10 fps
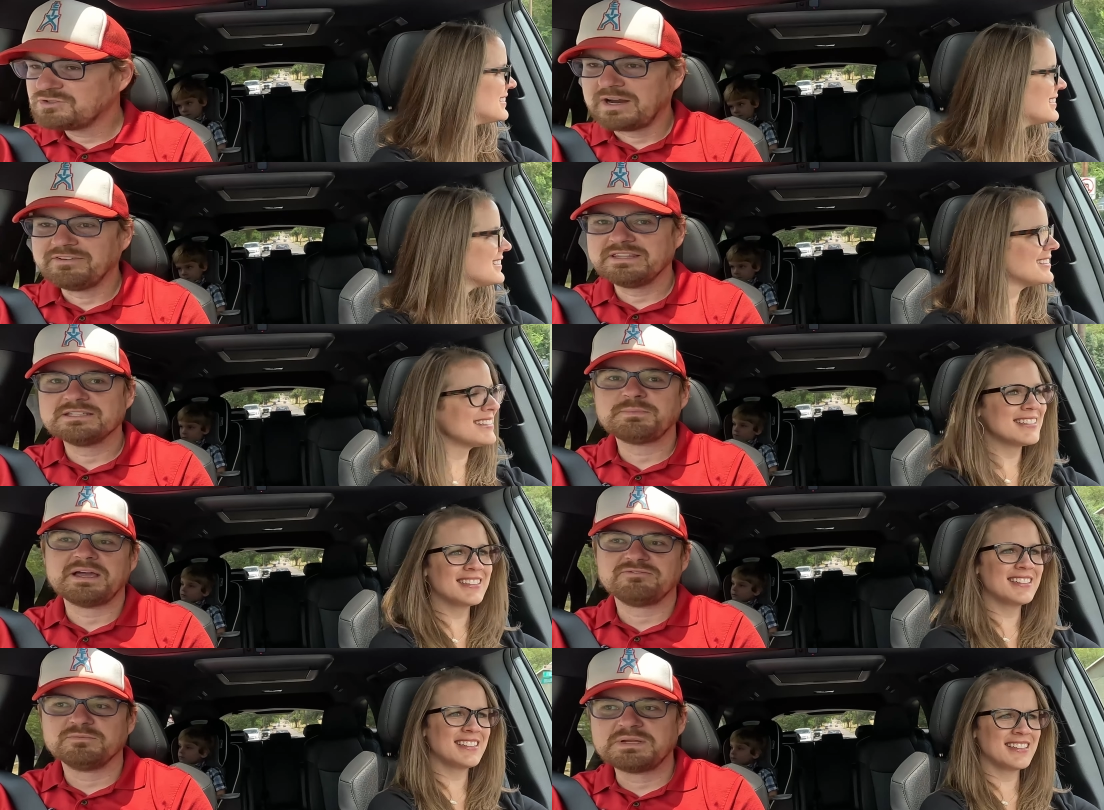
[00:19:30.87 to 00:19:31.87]
Speaker 1: driving this
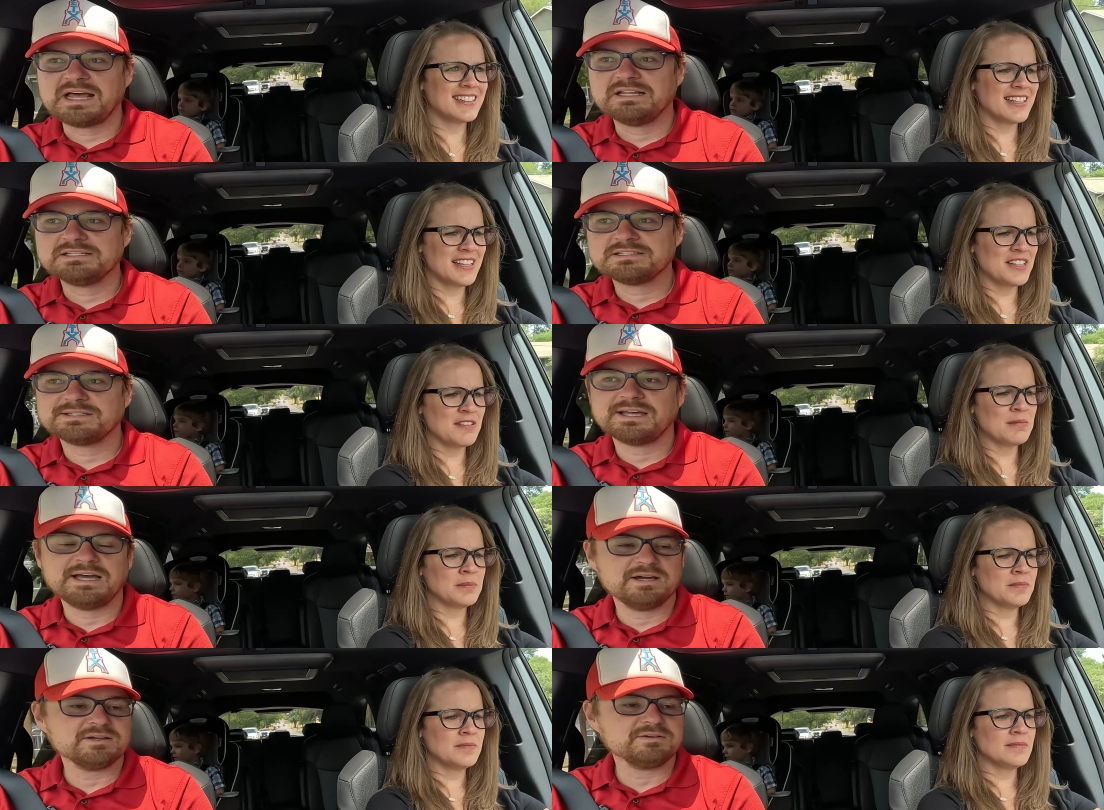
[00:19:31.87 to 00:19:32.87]
back from Dallas,
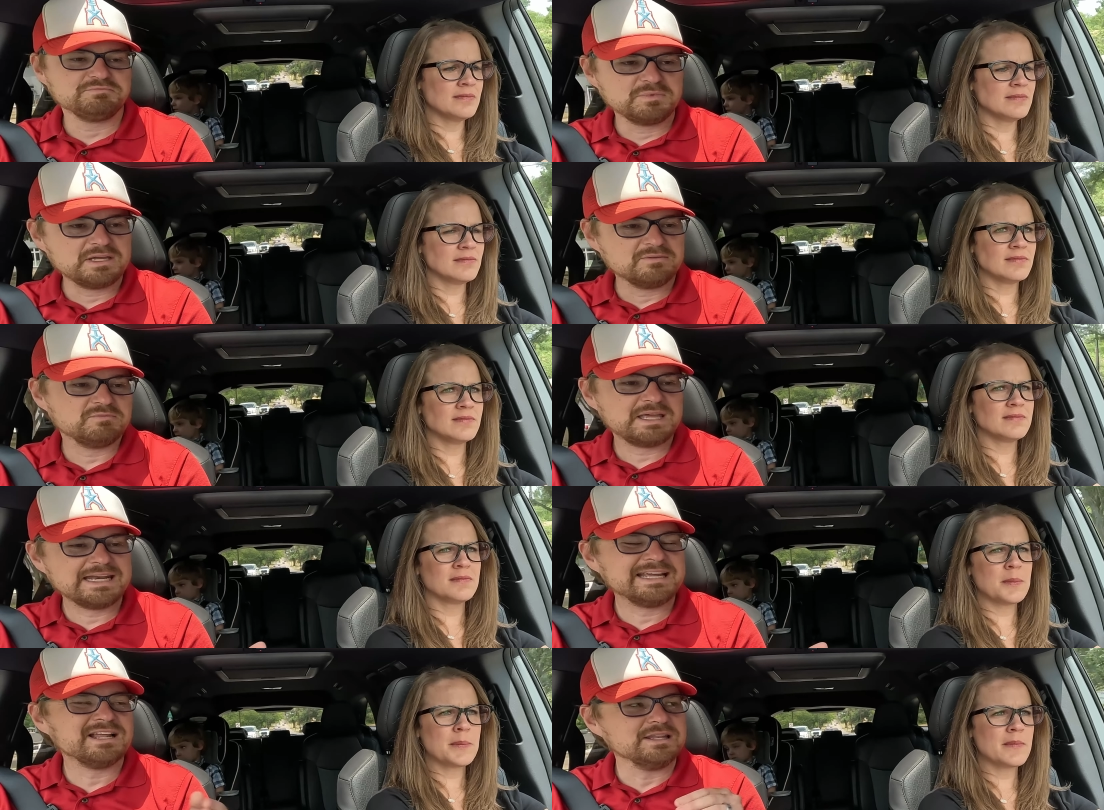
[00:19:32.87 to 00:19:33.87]
uh,
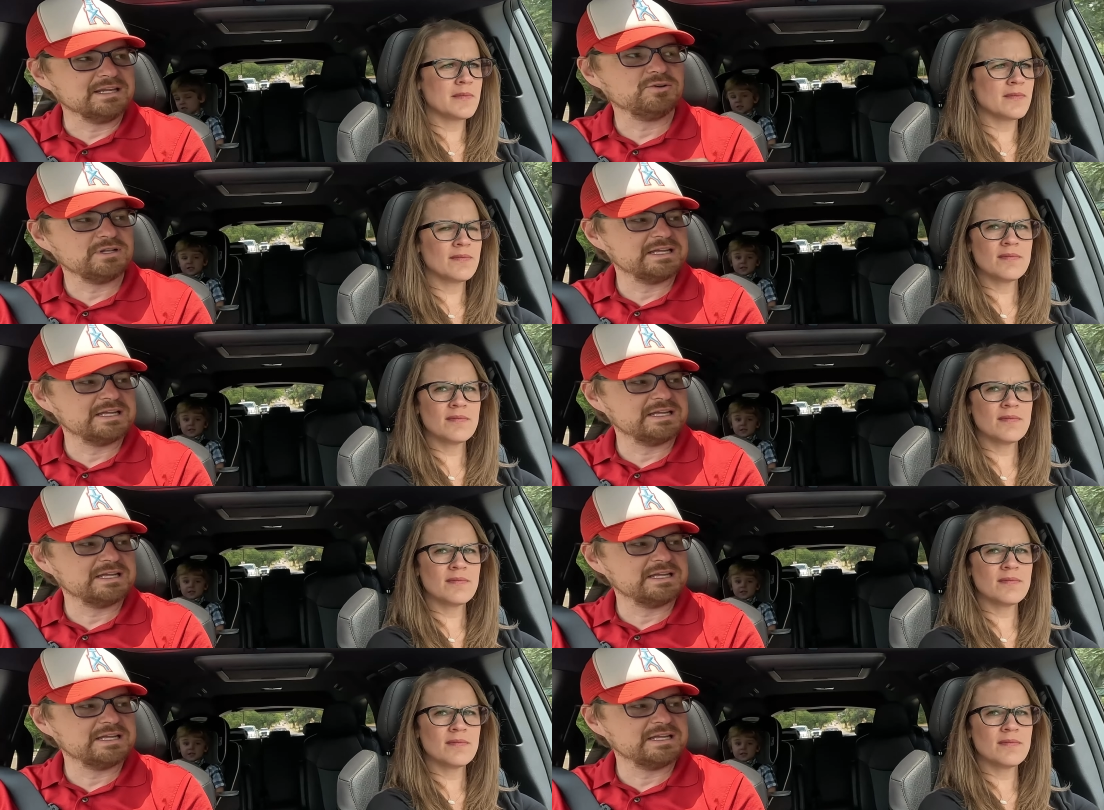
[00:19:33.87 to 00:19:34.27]
getting a little